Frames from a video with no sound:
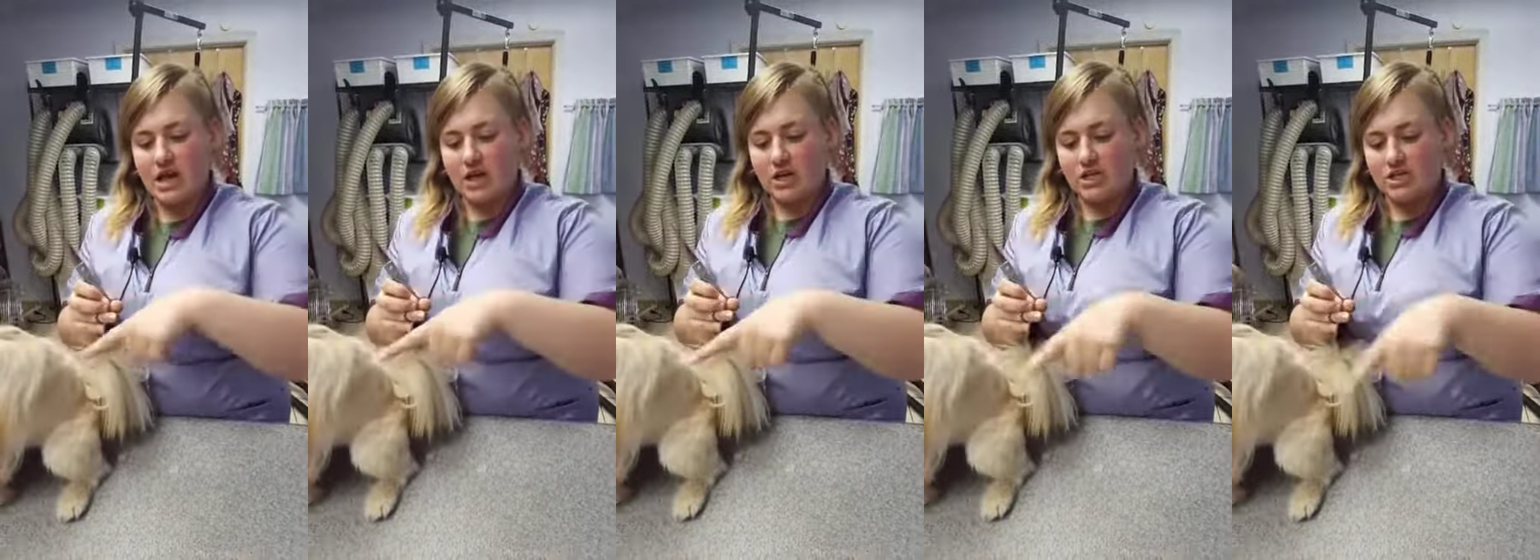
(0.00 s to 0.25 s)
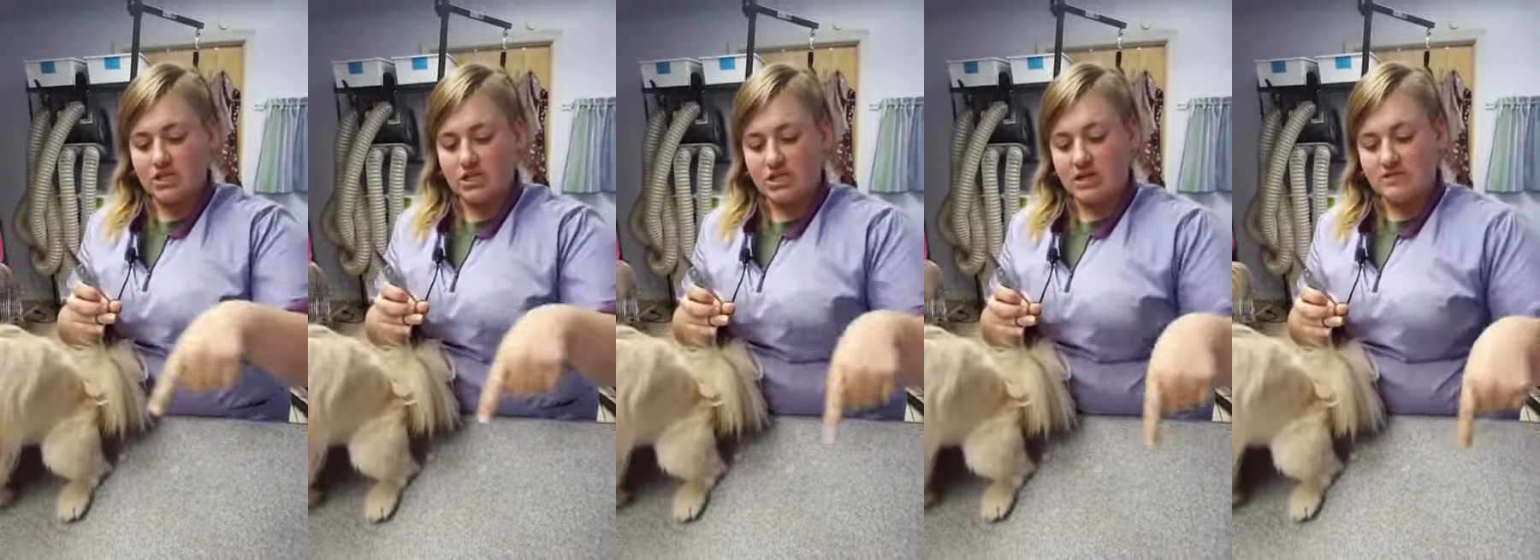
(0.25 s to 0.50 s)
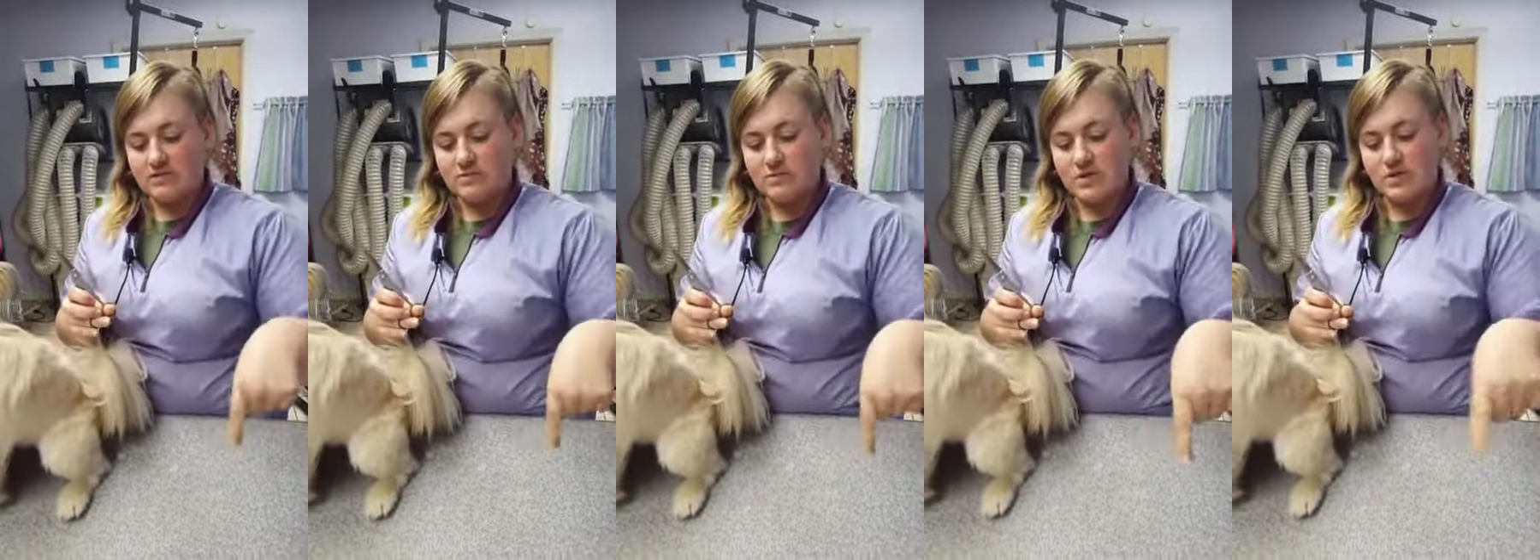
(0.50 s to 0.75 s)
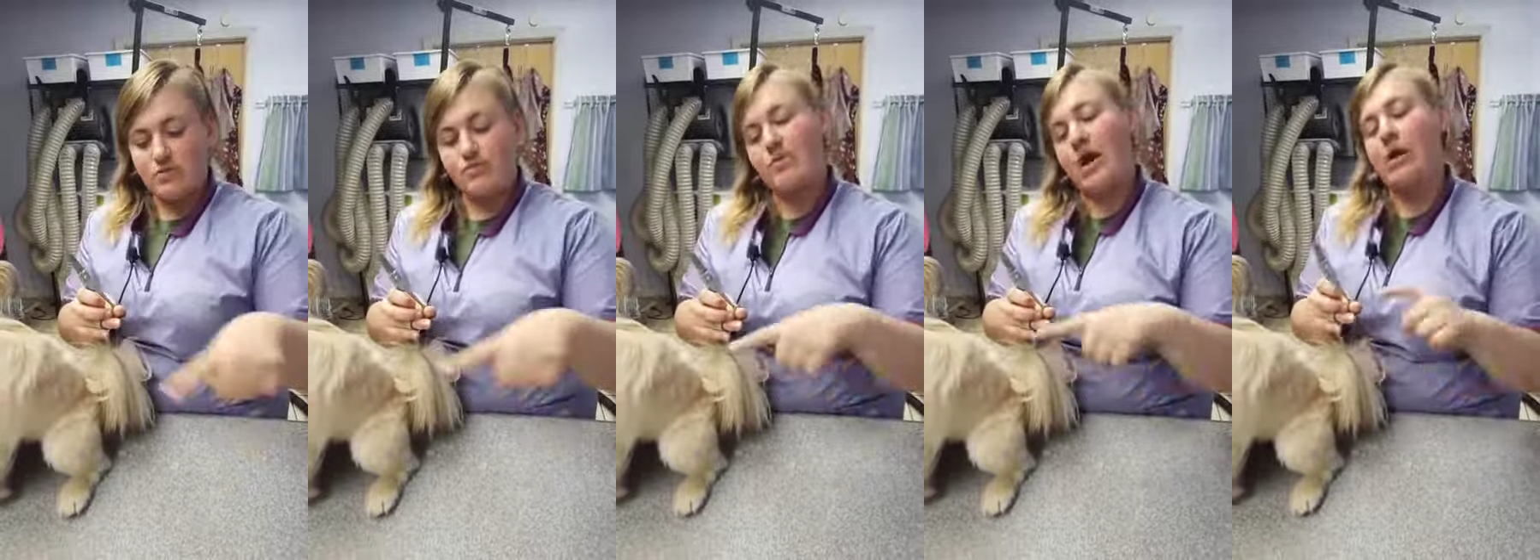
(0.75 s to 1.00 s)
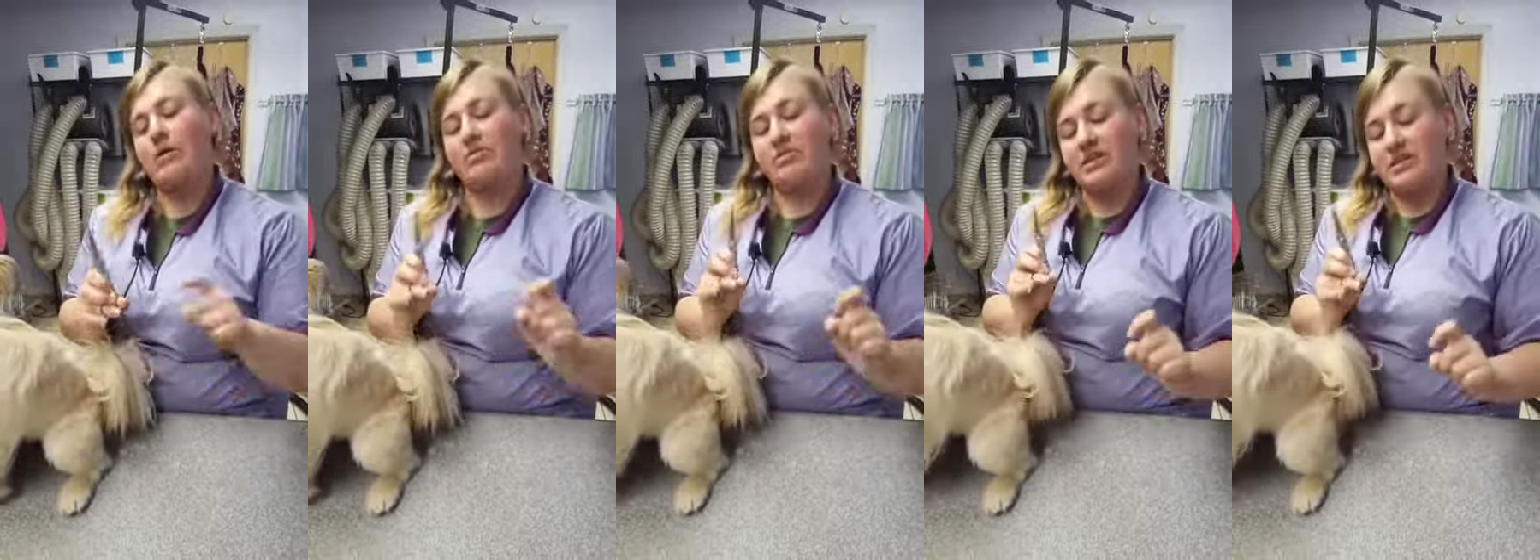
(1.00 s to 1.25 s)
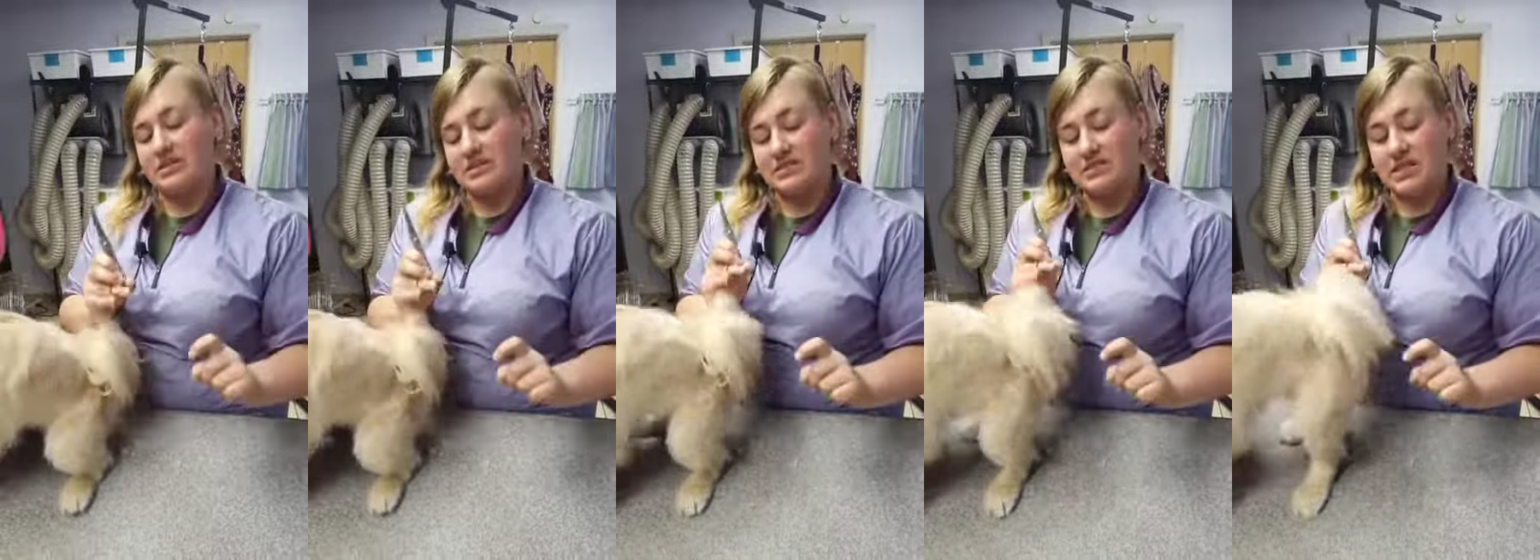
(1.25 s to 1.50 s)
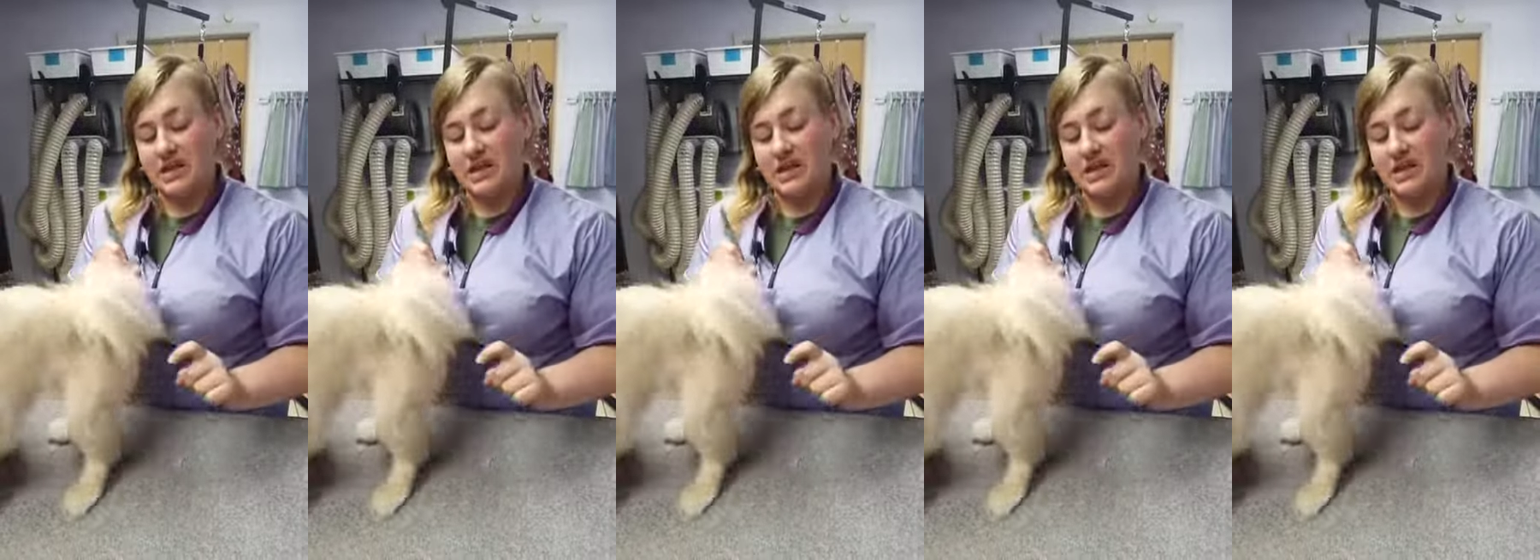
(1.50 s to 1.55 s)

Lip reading: actually gives me the roundness